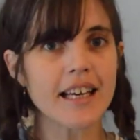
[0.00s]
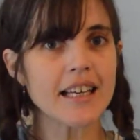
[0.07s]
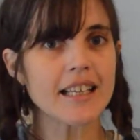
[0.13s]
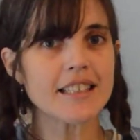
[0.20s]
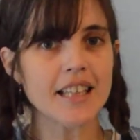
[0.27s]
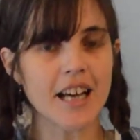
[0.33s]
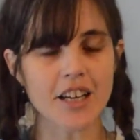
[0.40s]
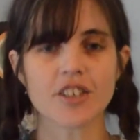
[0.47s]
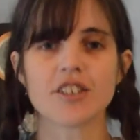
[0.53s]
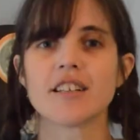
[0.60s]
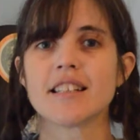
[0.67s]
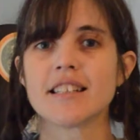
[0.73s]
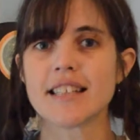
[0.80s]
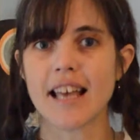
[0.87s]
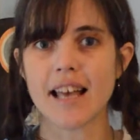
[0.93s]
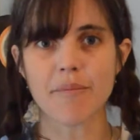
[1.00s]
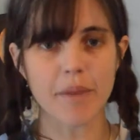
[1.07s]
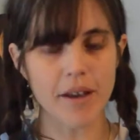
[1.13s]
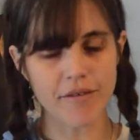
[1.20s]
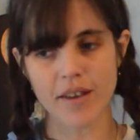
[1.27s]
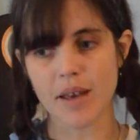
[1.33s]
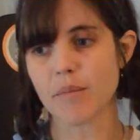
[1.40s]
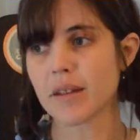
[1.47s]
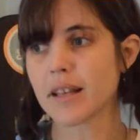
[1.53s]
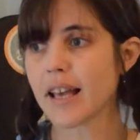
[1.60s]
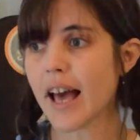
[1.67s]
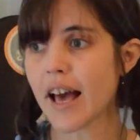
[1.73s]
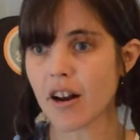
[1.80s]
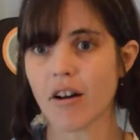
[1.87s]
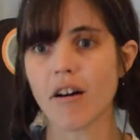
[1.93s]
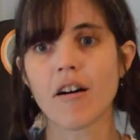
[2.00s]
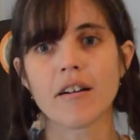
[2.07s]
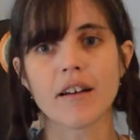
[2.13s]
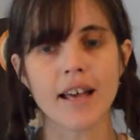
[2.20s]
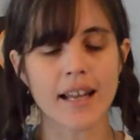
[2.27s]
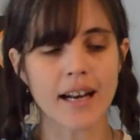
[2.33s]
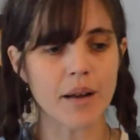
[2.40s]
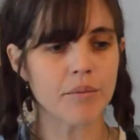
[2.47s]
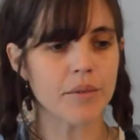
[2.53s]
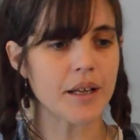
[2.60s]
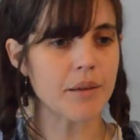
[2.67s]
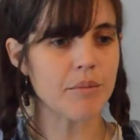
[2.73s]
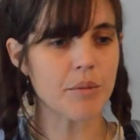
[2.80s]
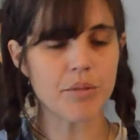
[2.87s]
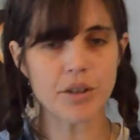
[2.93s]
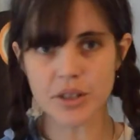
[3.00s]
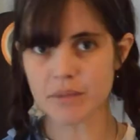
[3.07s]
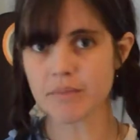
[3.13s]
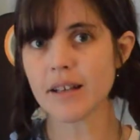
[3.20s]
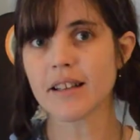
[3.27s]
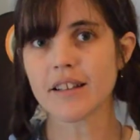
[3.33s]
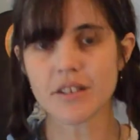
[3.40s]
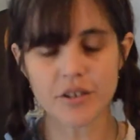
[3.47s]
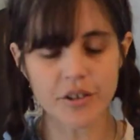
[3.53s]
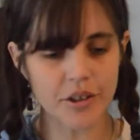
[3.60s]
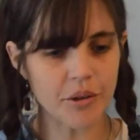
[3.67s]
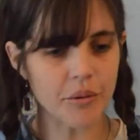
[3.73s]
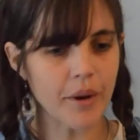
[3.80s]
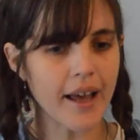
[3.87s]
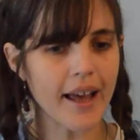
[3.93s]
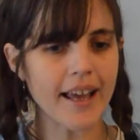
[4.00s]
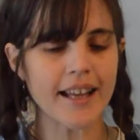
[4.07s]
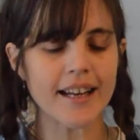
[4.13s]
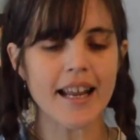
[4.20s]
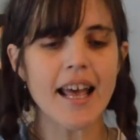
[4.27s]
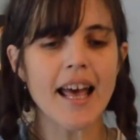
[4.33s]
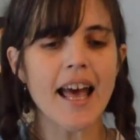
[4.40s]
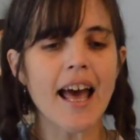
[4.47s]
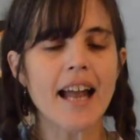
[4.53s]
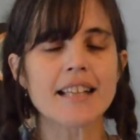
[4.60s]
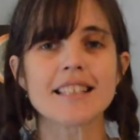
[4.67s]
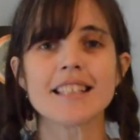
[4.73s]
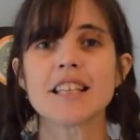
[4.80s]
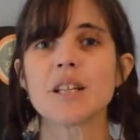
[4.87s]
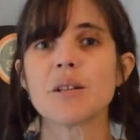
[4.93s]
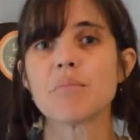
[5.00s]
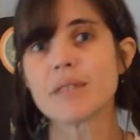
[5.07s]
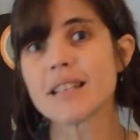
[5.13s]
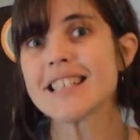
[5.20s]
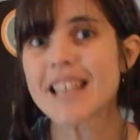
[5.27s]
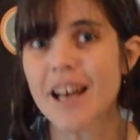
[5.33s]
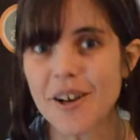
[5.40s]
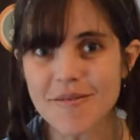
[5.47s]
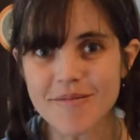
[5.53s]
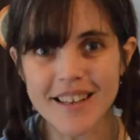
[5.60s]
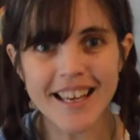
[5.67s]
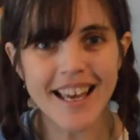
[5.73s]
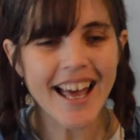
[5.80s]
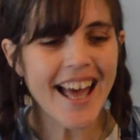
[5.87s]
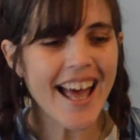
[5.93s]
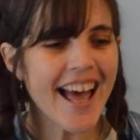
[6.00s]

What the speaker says: not good to my family at all, and I'm going to be pushing my little girl away. And I said, can you please help me?